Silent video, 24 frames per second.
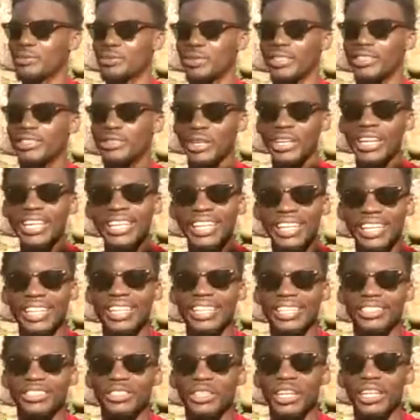
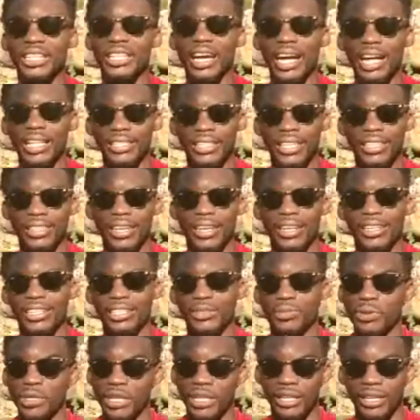Trinidad, Kentucky is
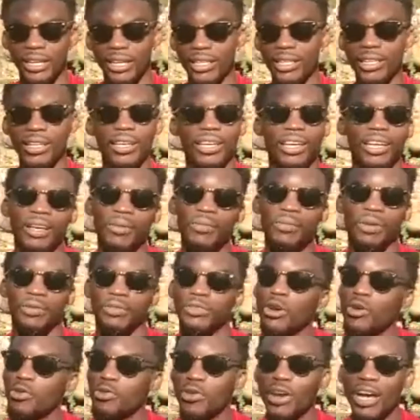pretty good, but
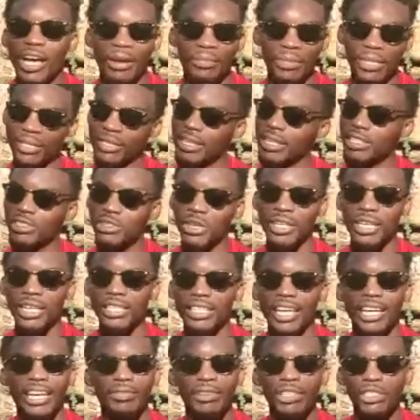so far I must say Trinidad,
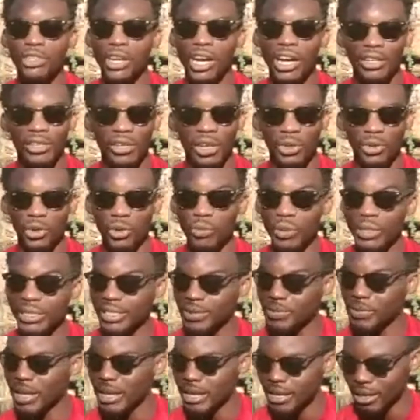I haven't tried y'all one, but
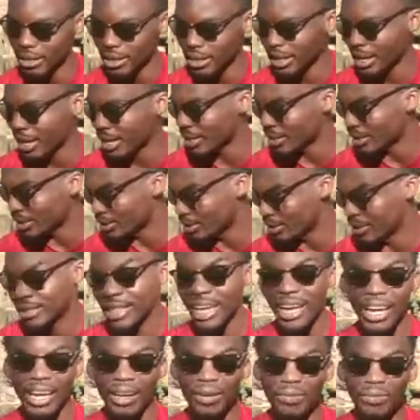Jamaica, god
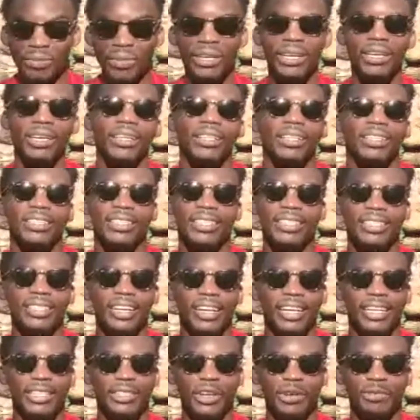damn, this
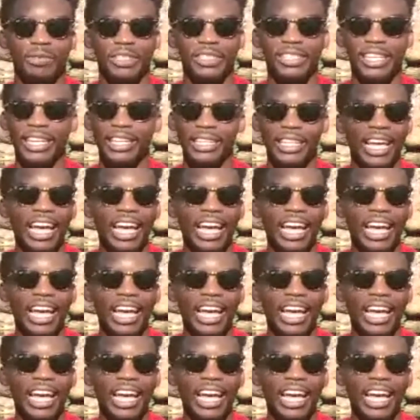Kentucky is off the chain.